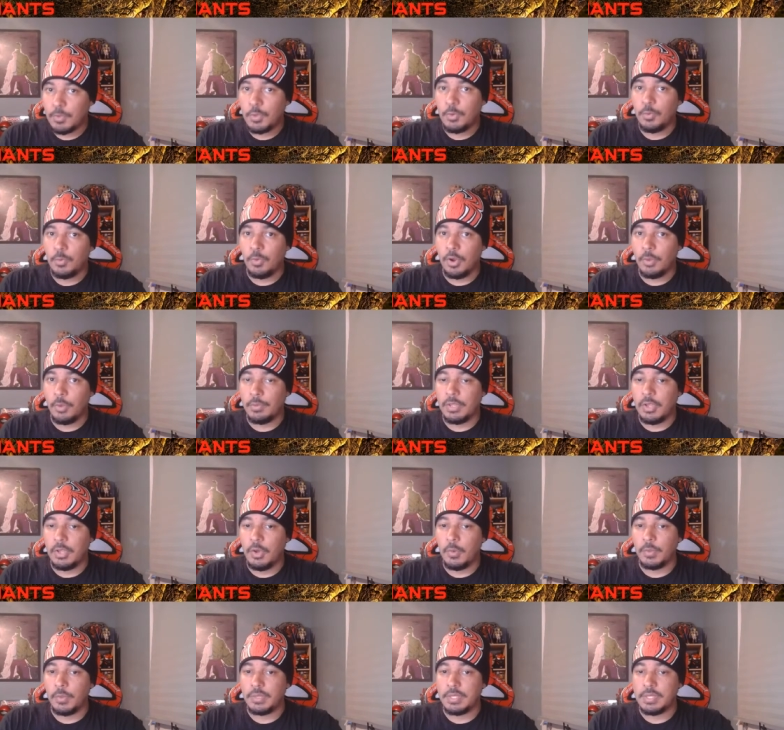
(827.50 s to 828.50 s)
where are we
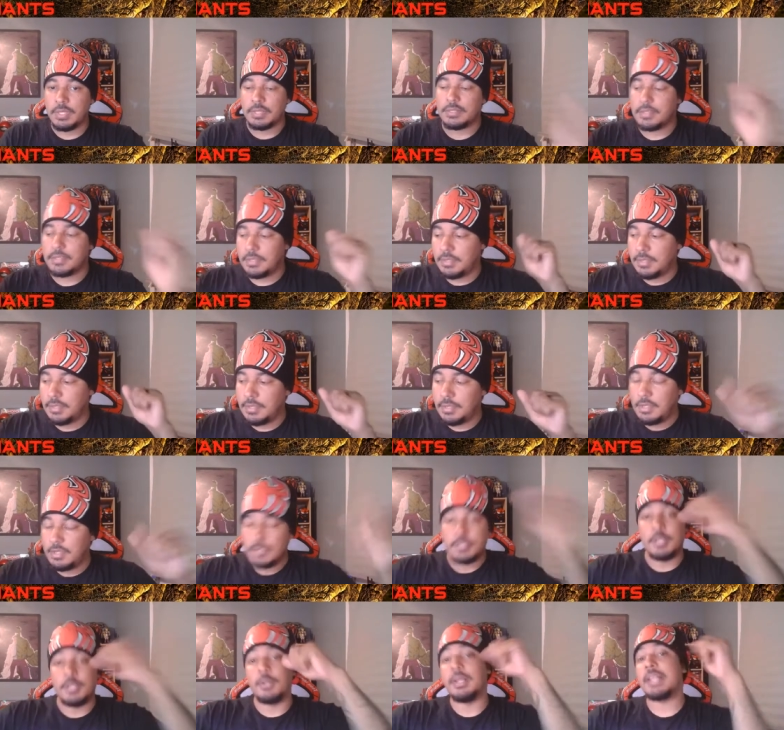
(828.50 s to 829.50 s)
going with this?
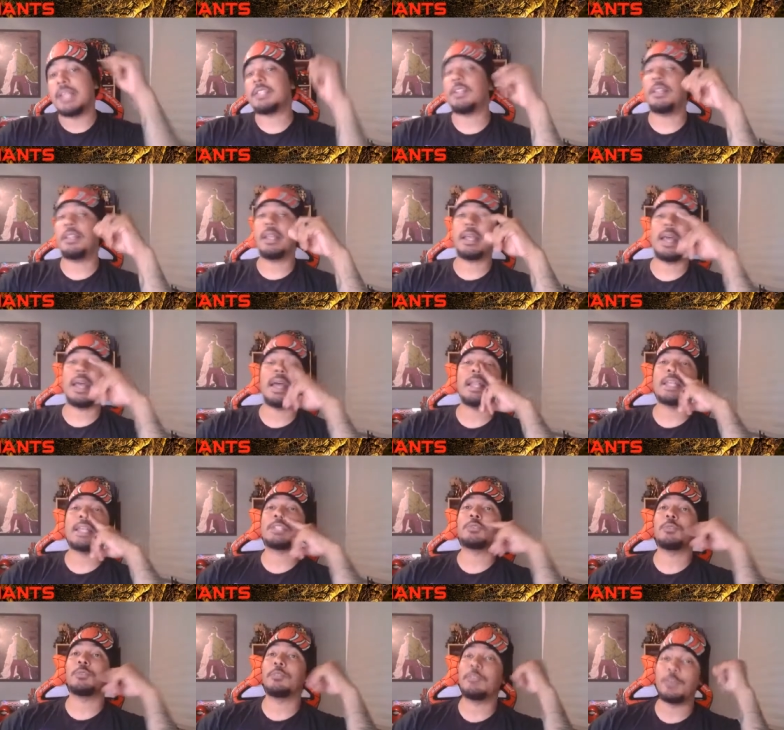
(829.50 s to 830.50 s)
So that's all I got.
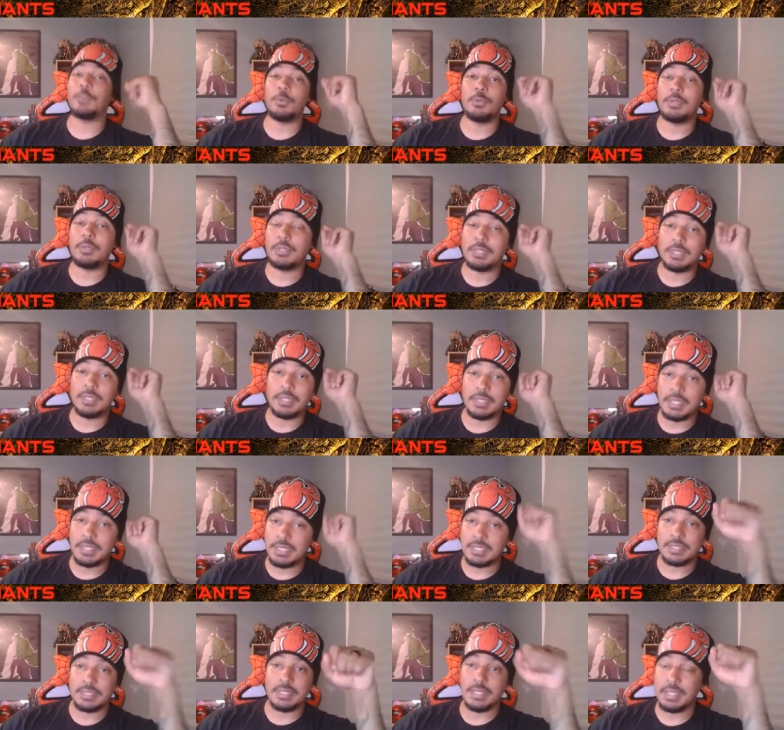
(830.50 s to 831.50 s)
That's the review.
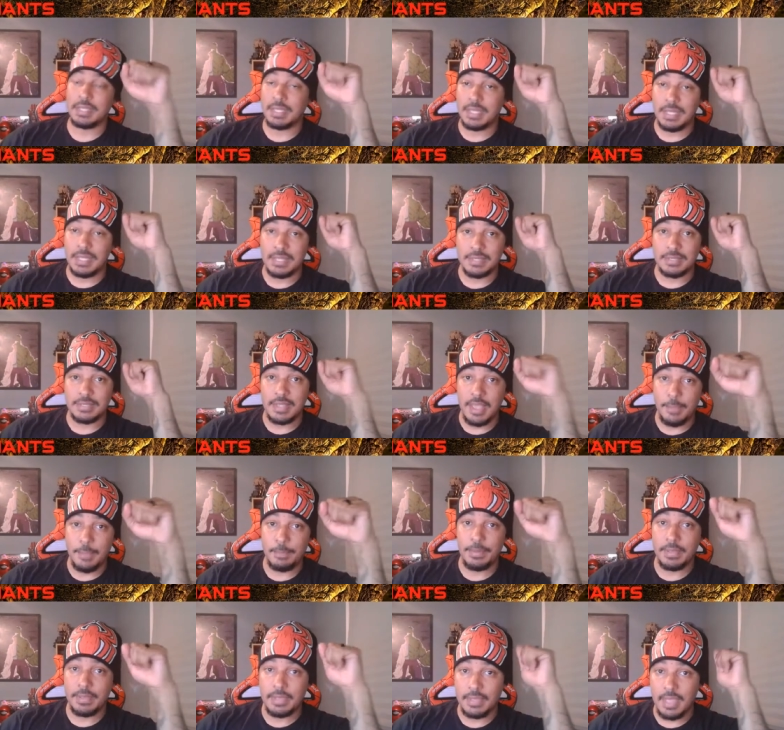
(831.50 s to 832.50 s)
This thing is
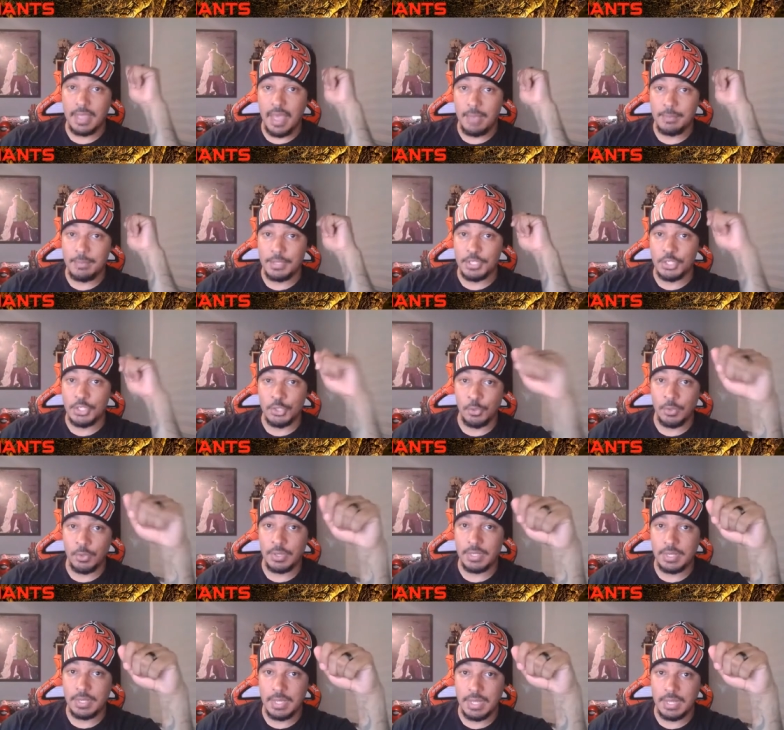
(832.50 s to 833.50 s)
epic. I'm
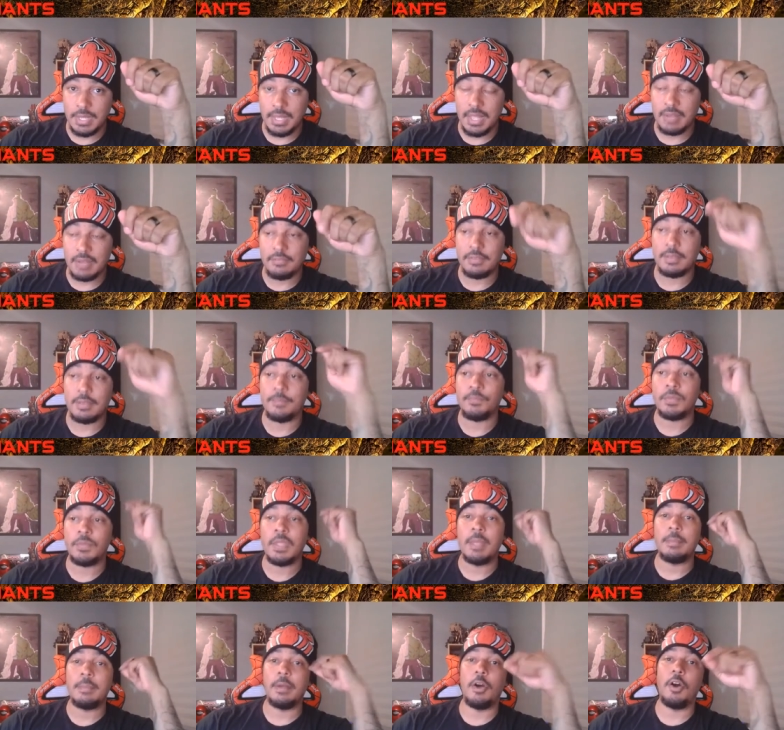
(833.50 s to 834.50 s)
enjoying the hell out of it.
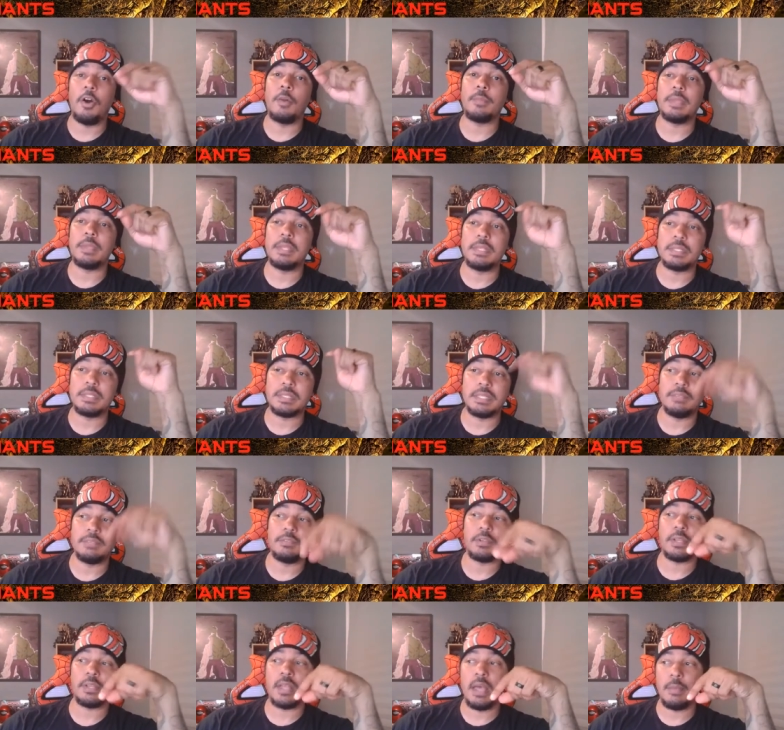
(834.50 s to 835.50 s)
By all means, leave
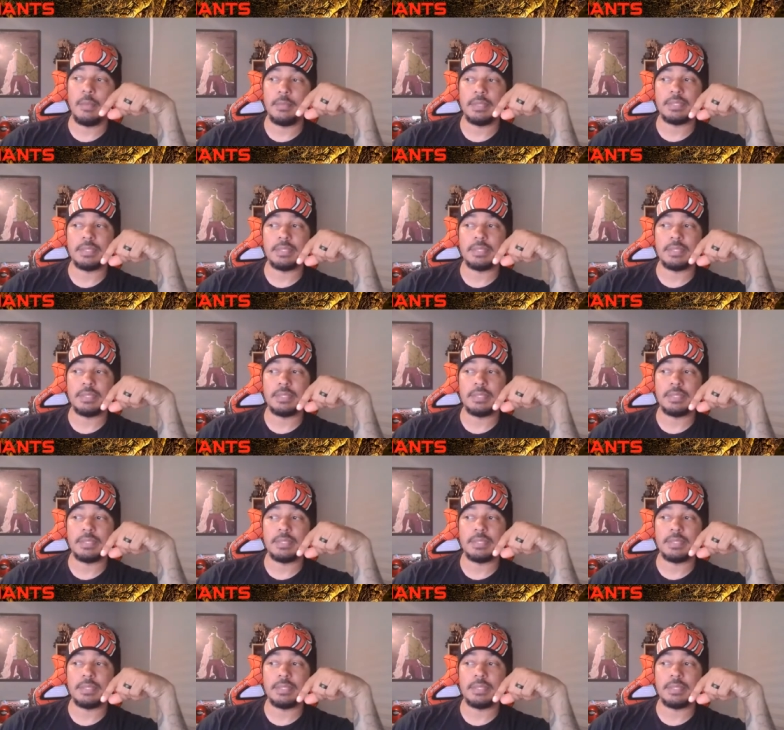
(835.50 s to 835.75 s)
your comments